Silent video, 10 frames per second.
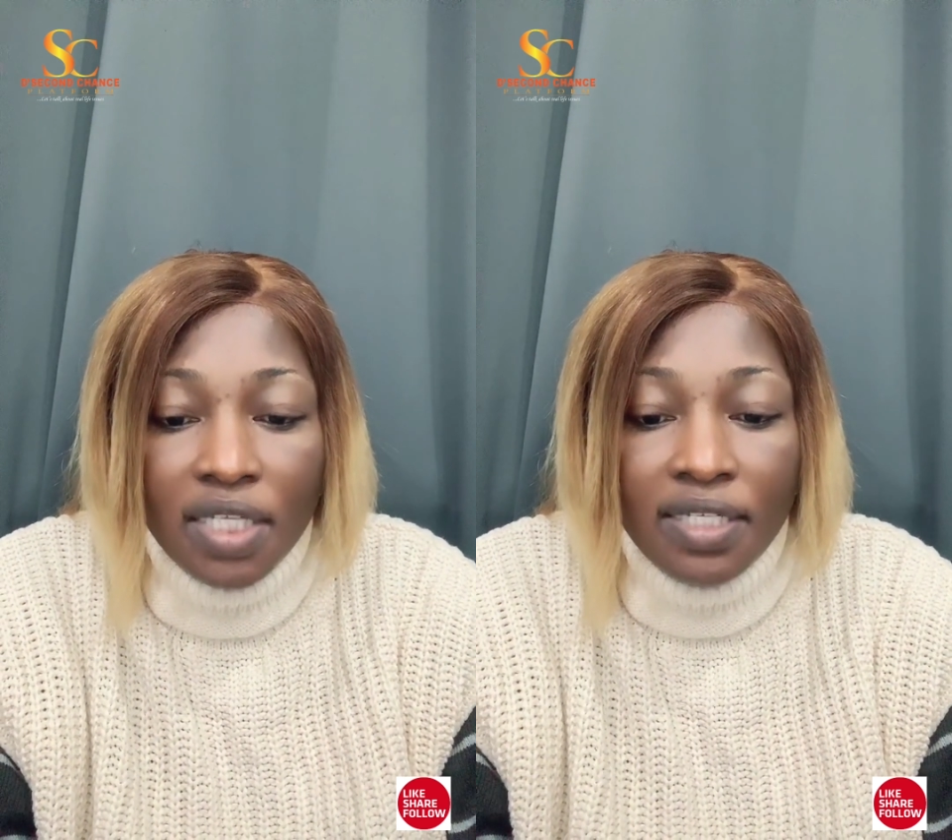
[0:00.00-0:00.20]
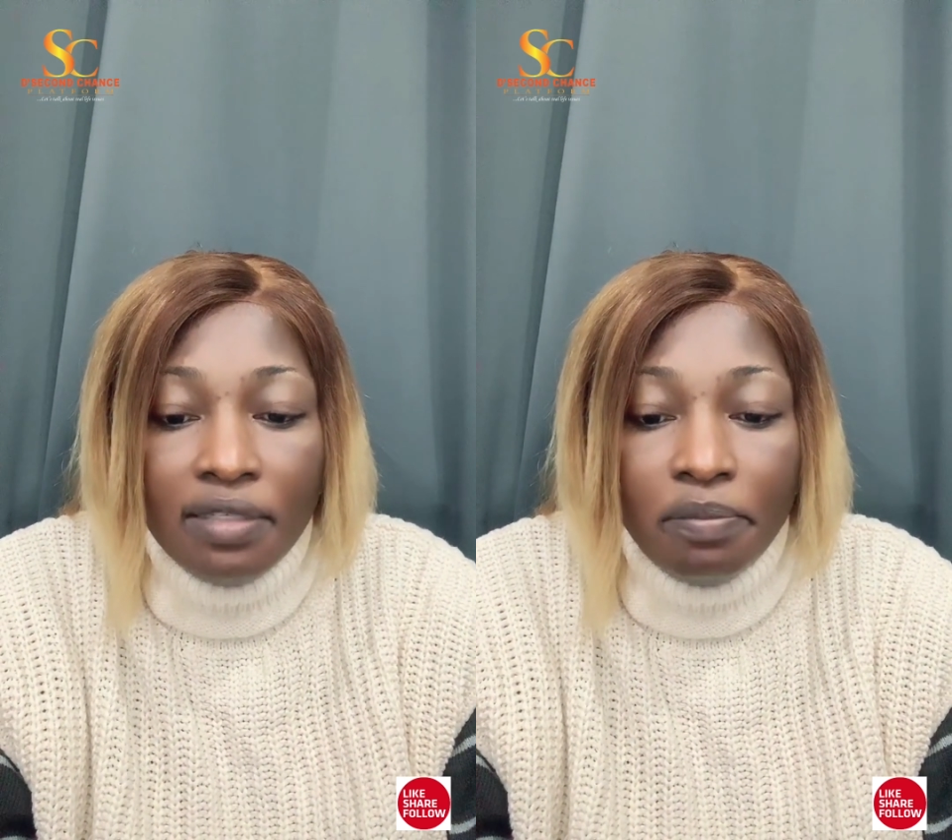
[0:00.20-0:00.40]

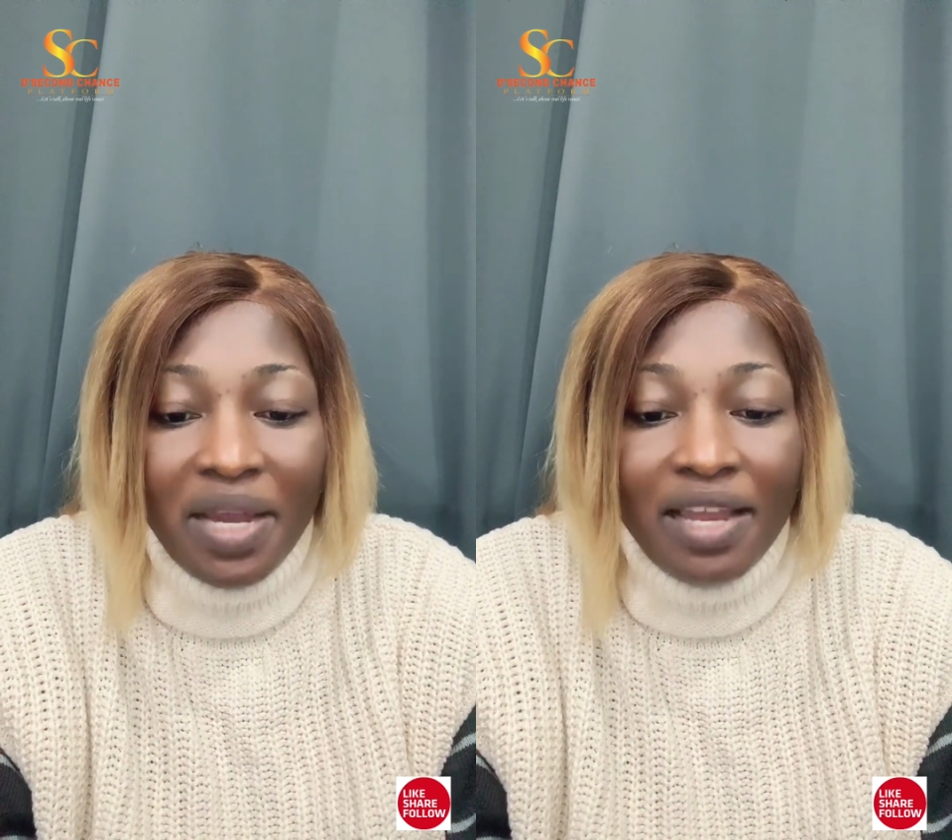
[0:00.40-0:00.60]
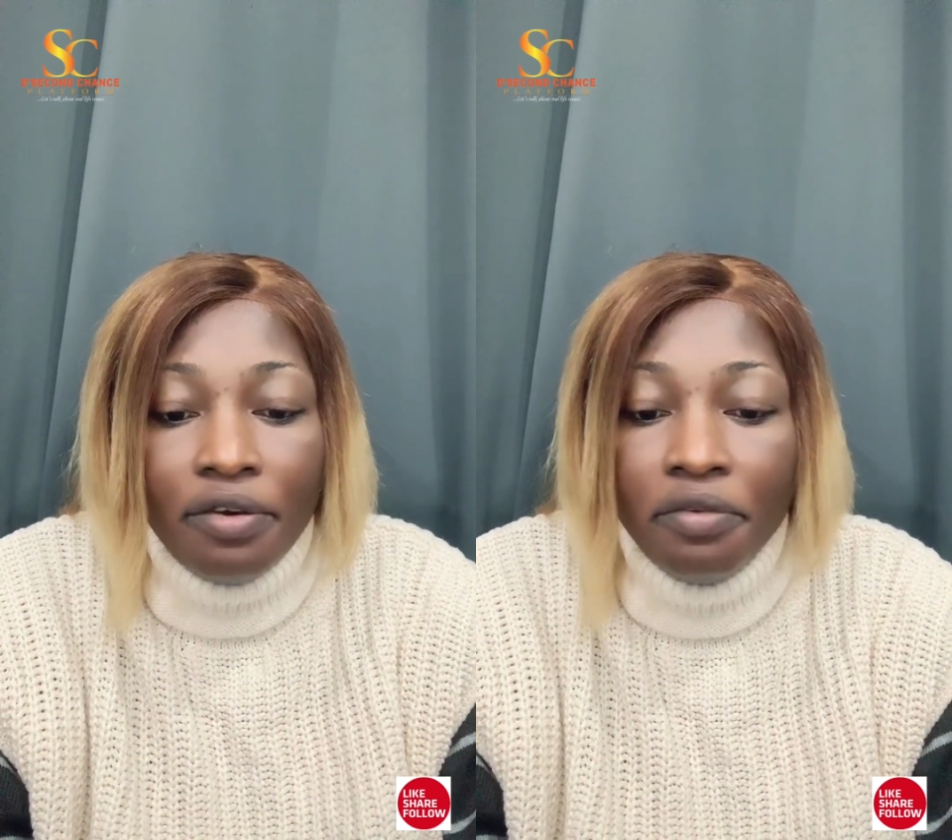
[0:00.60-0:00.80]
it is
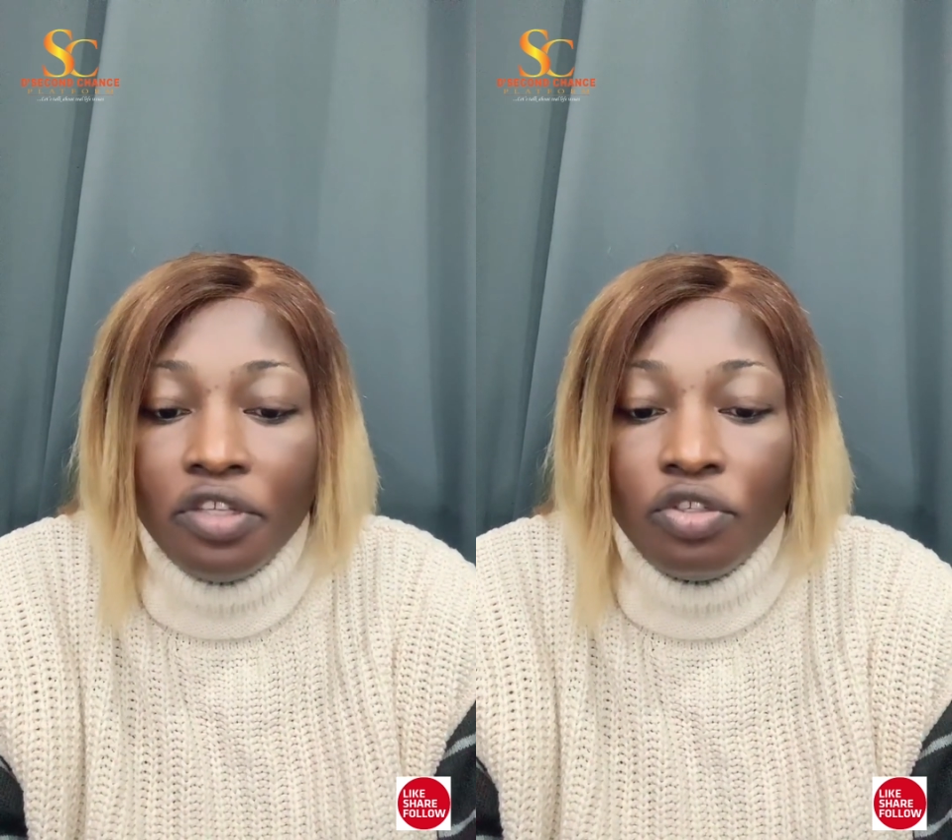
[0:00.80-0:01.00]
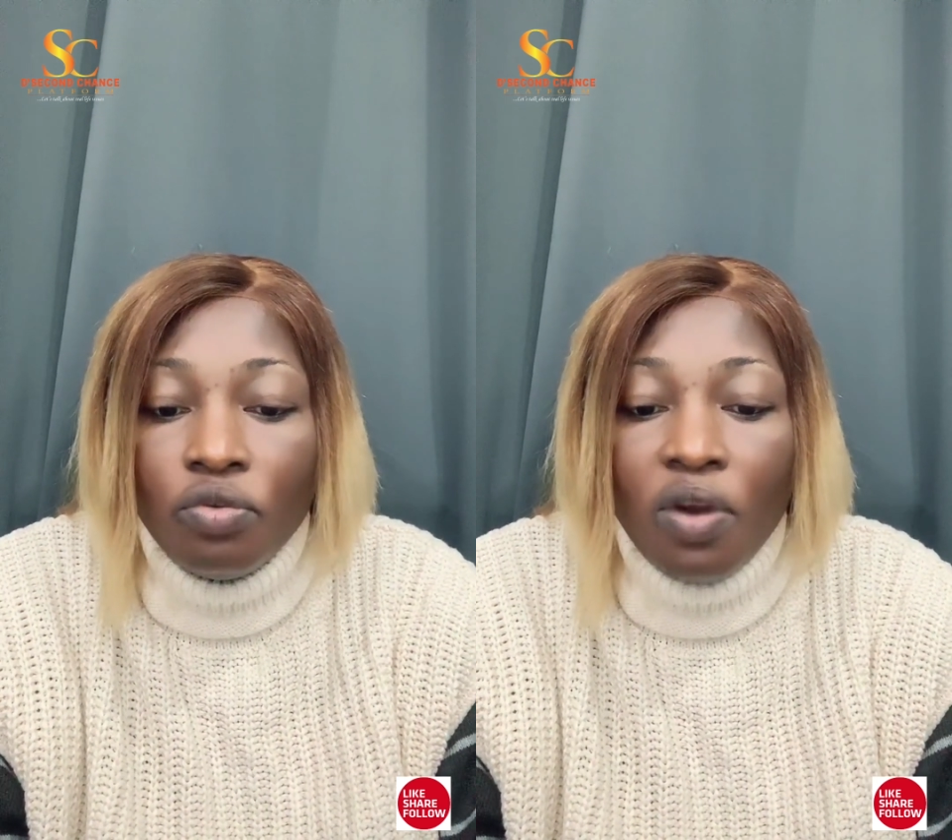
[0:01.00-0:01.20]
by
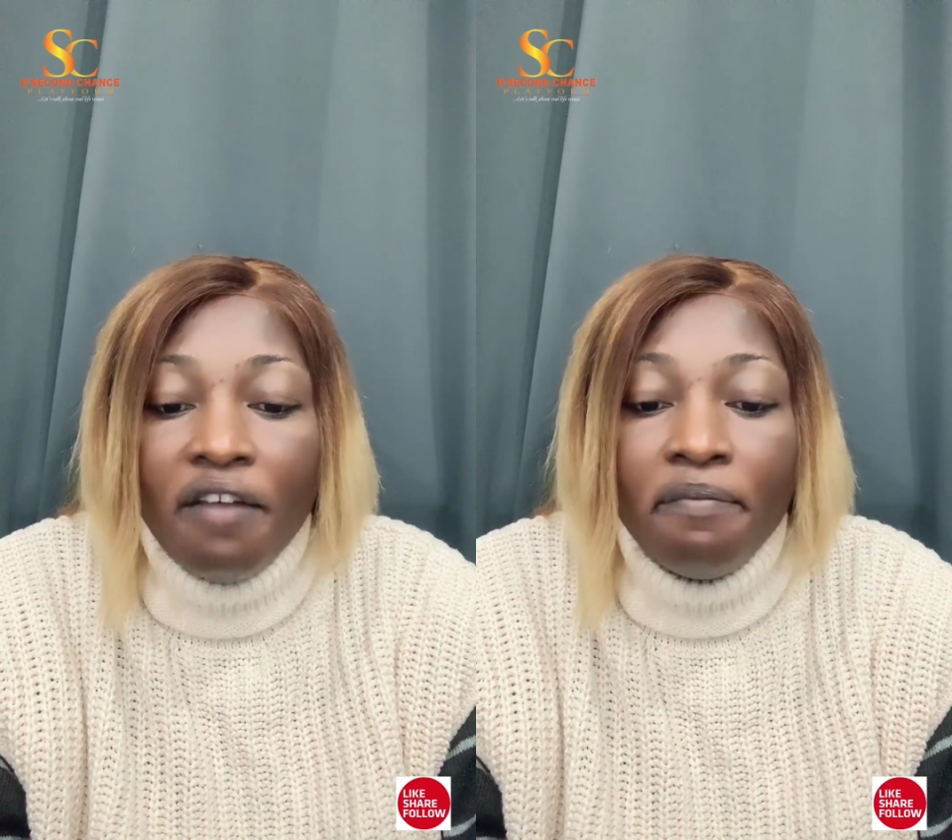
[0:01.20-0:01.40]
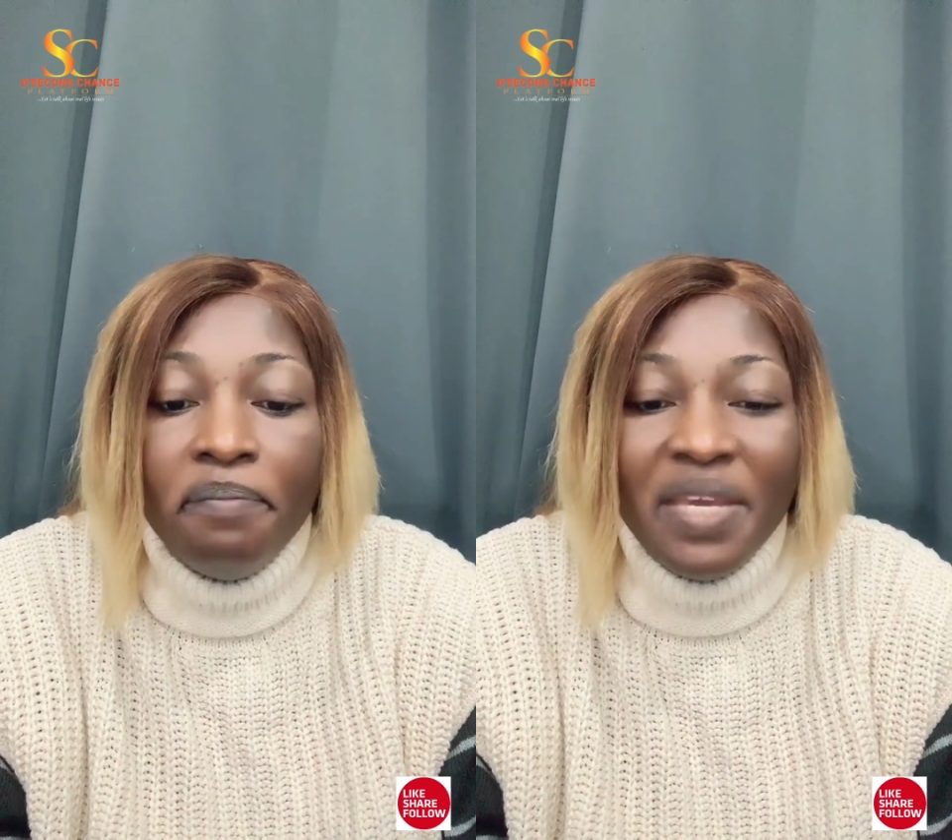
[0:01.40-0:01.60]
grace you
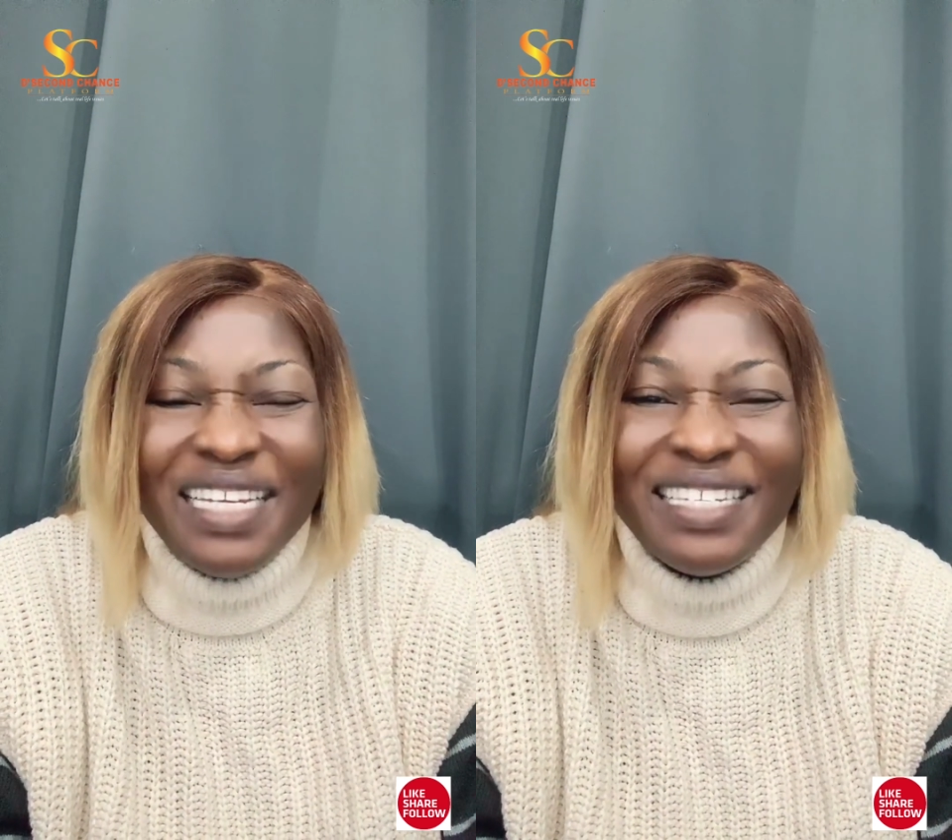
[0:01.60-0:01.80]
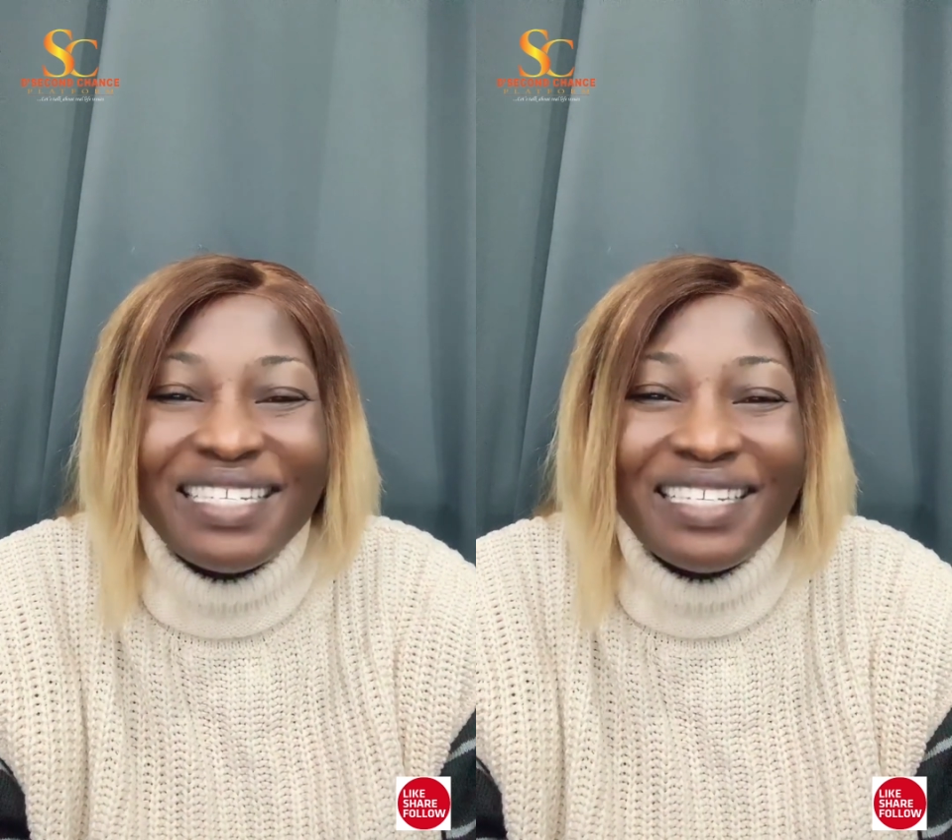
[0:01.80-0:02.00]
have
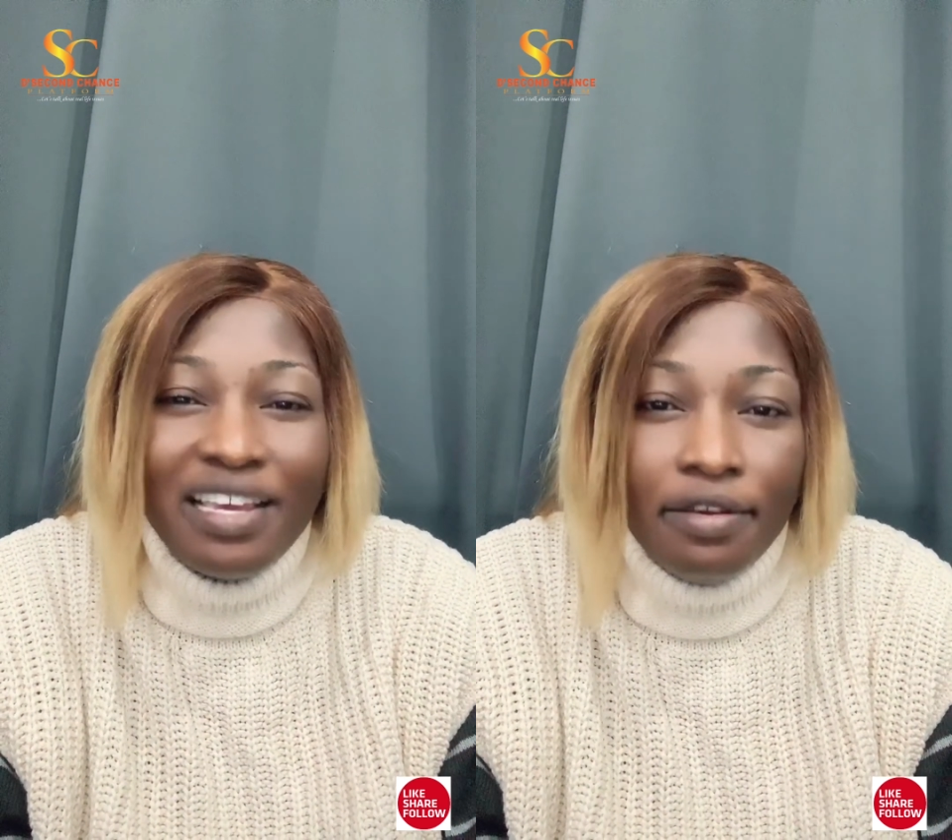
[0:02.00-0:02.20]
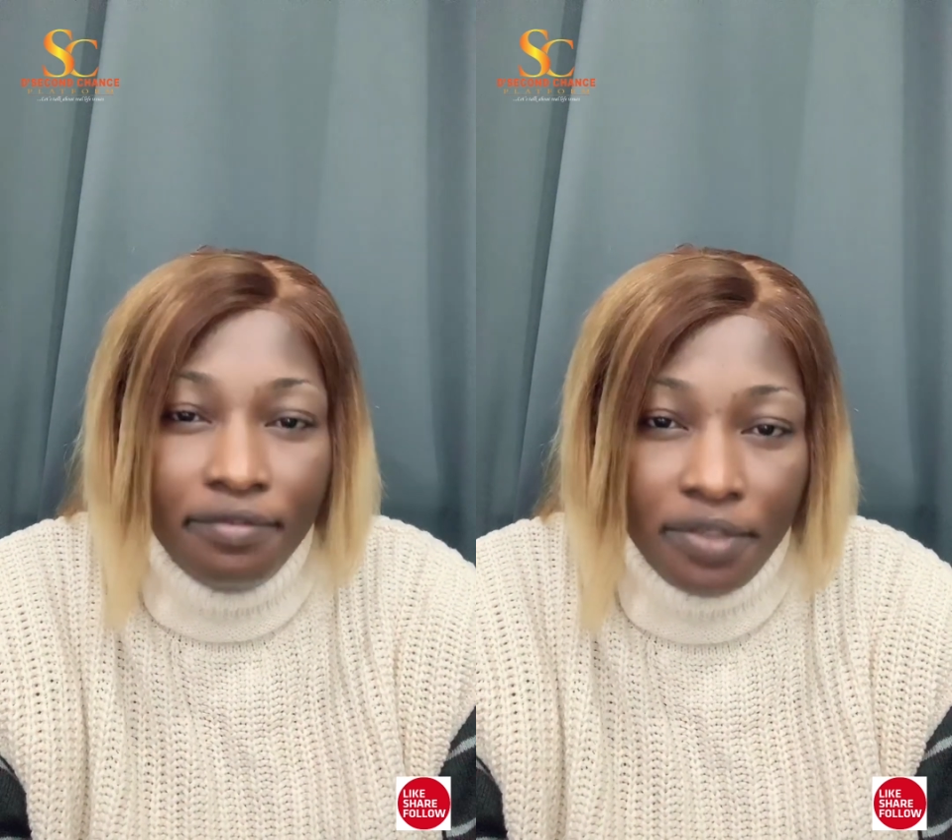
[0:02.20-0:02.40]
been
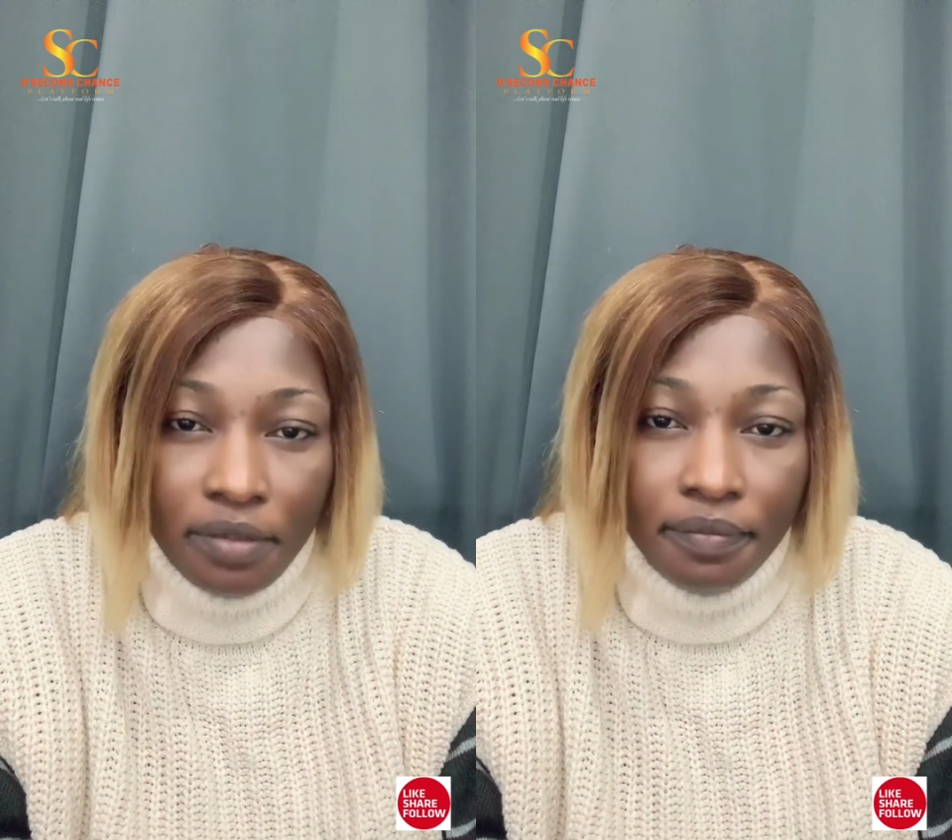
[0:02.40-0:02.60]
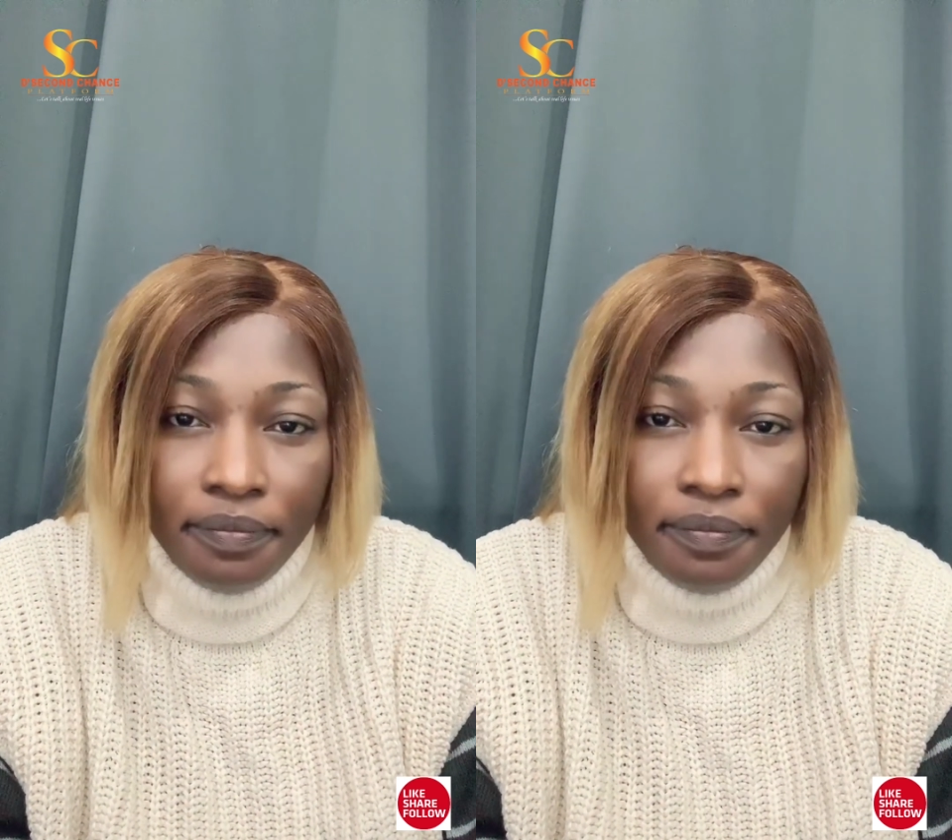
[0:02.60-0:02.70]
saved.